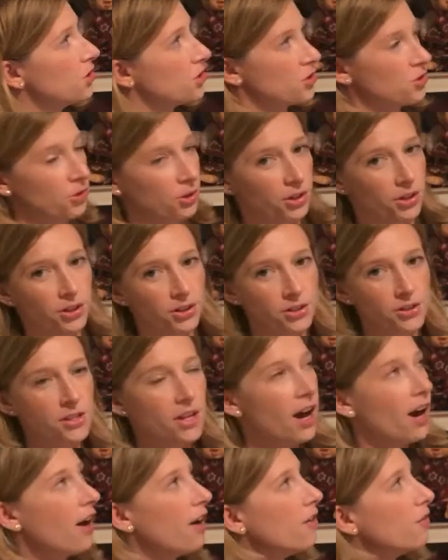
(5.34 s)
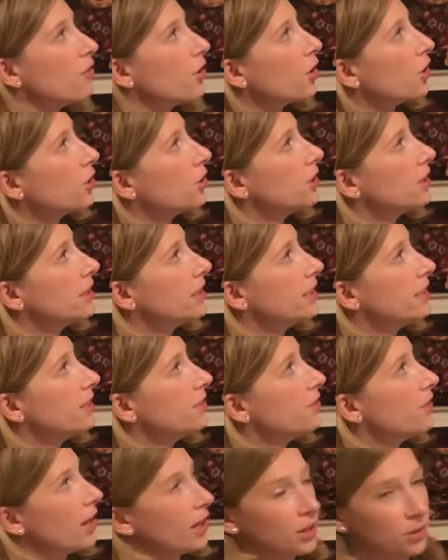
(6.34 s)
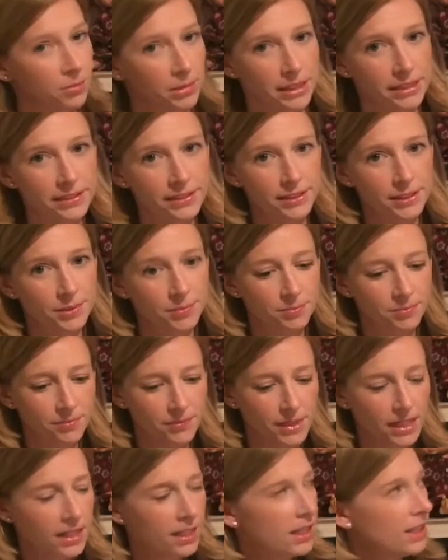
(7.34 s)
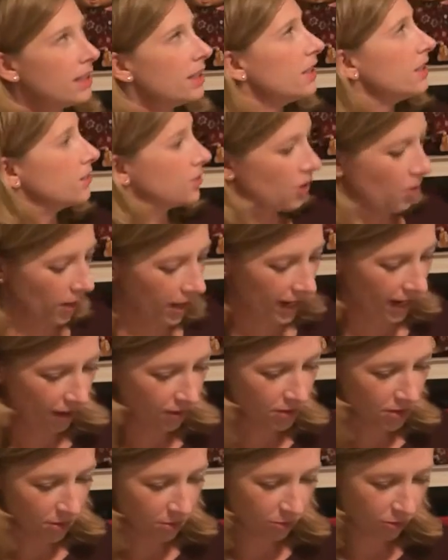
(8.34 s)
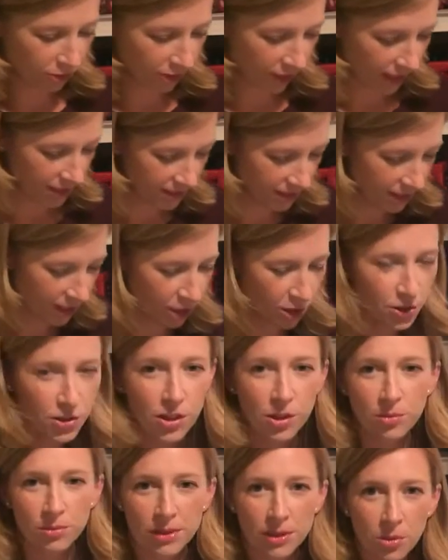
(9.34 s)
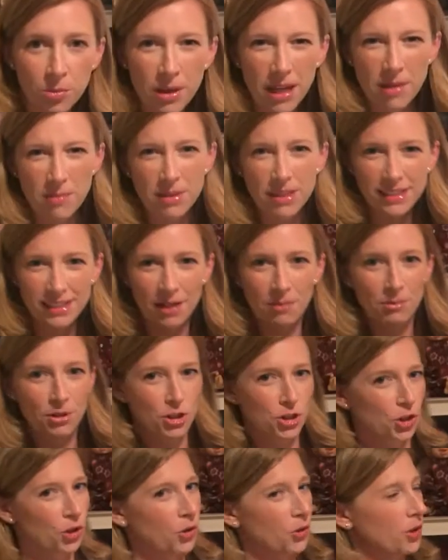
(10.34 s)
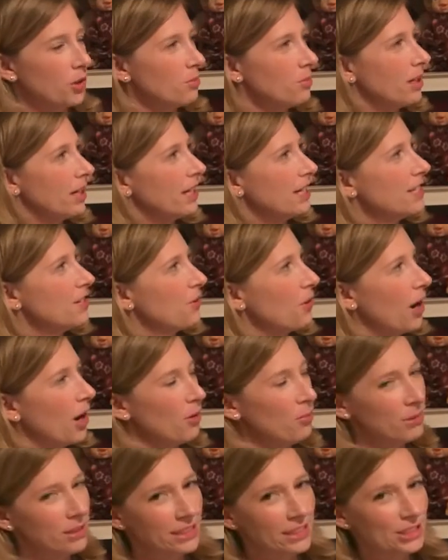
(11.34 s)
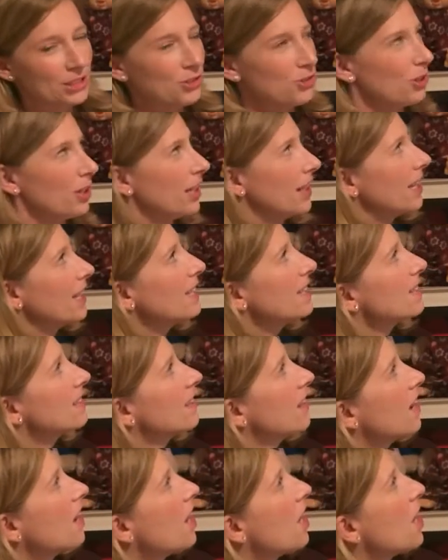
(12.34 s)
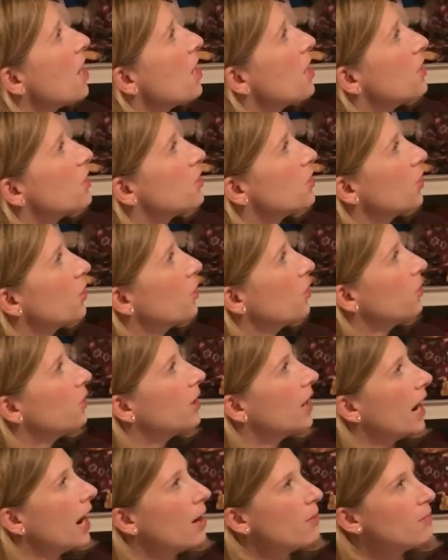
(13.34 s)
disorders of early development. So I have some friends here, some little babies that I'm going to show you in a minute to help illustrate this. So